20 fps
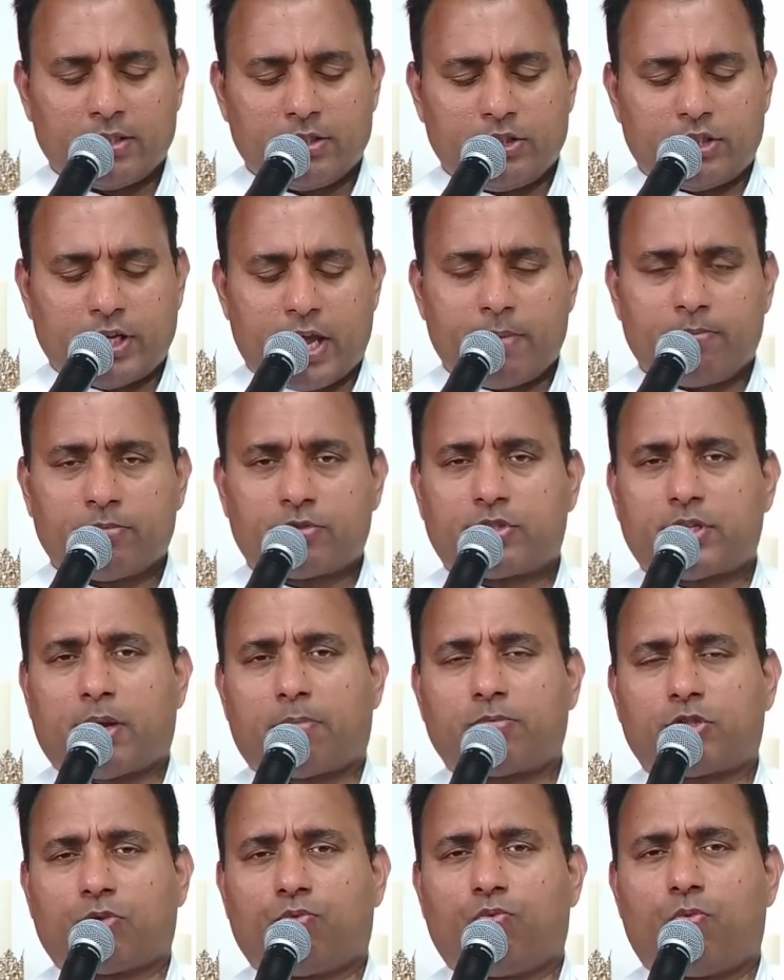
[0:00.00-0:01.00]
James
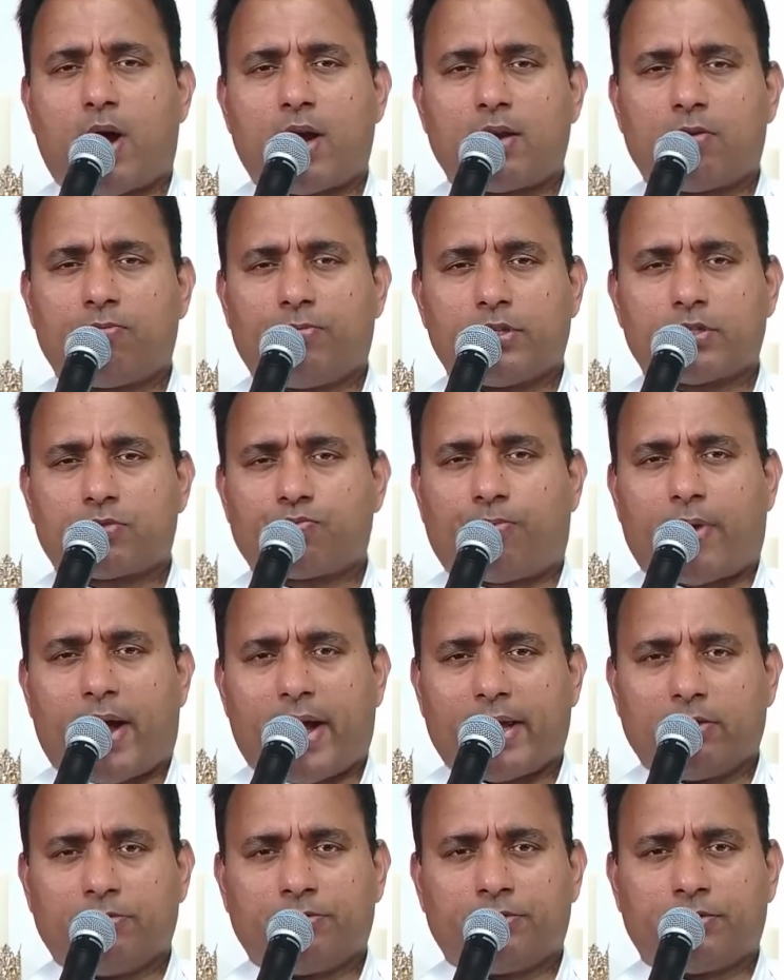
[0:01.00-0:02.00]
chapter 1 verse
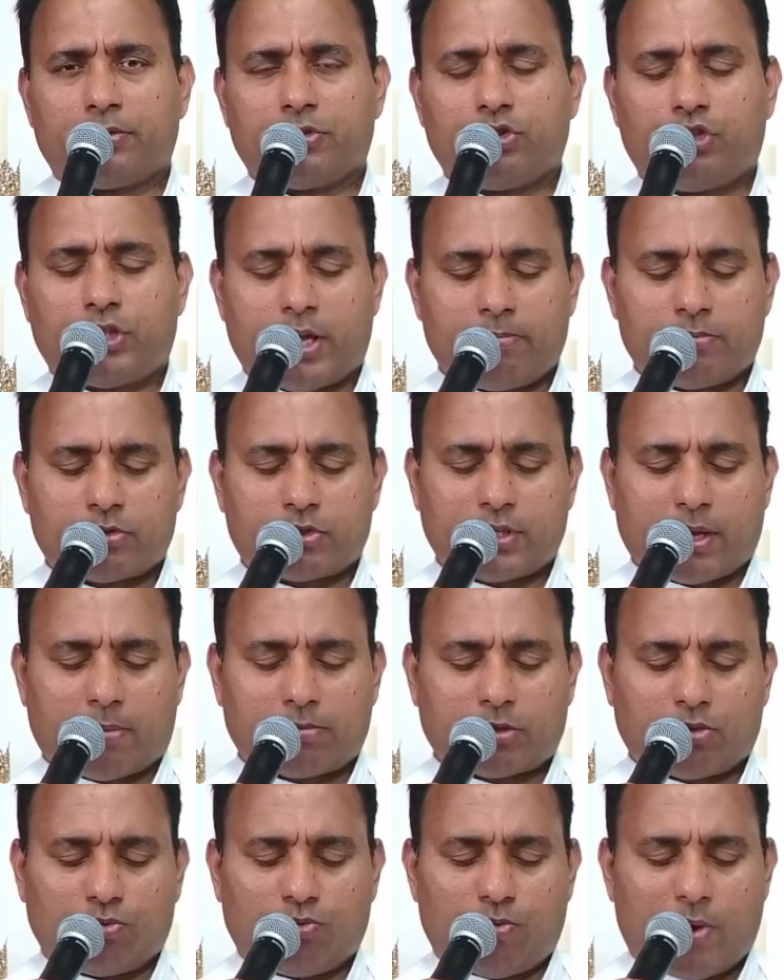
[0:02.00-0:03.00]
5. James
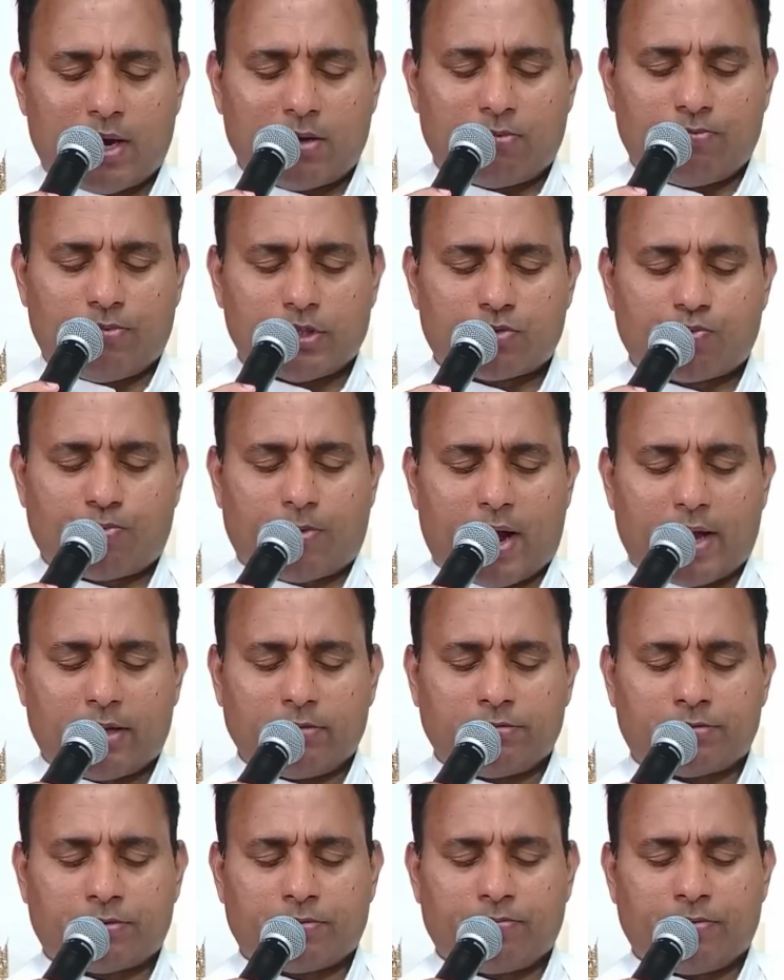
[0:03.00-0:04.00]
chapter 1 verse
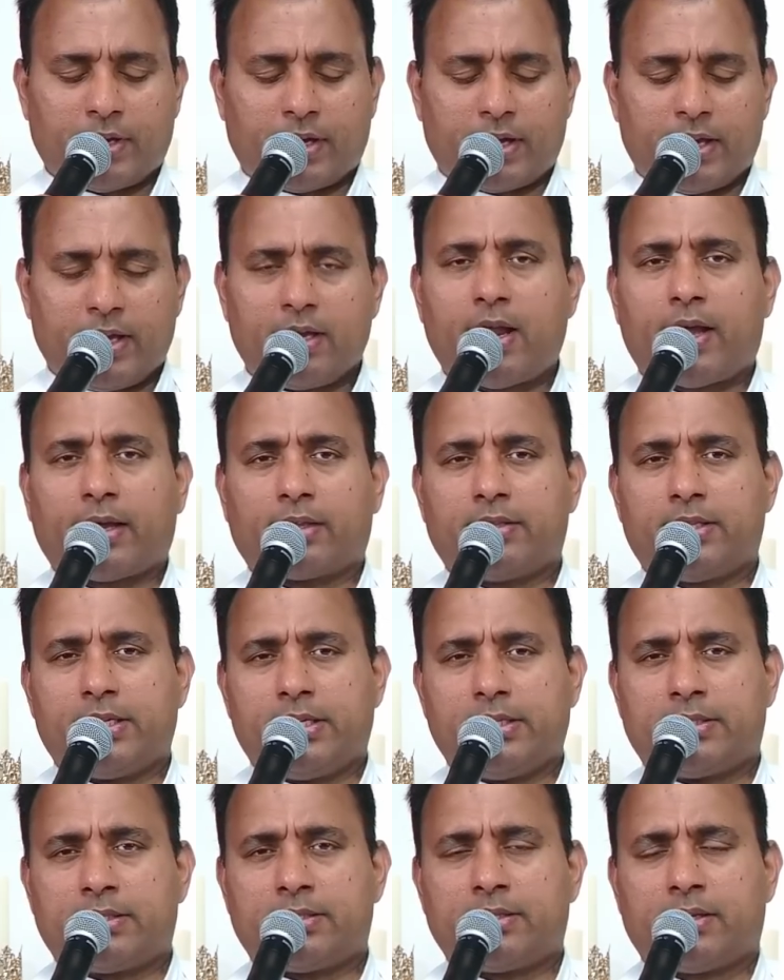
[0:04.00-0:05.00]
5. We read like
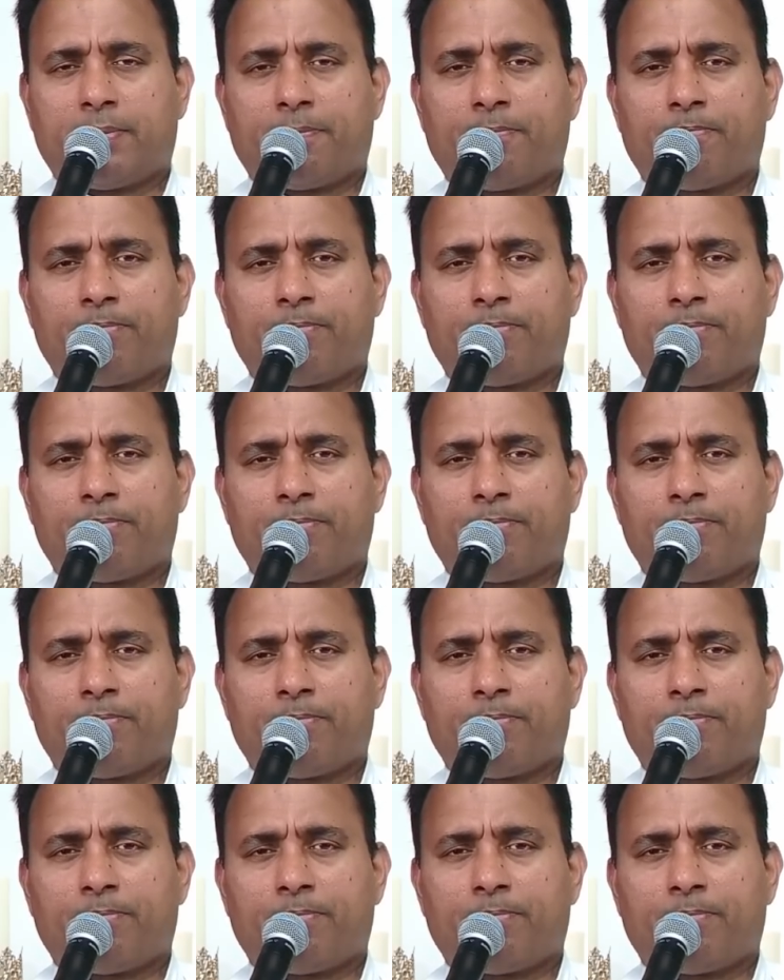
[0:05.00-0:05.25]
this.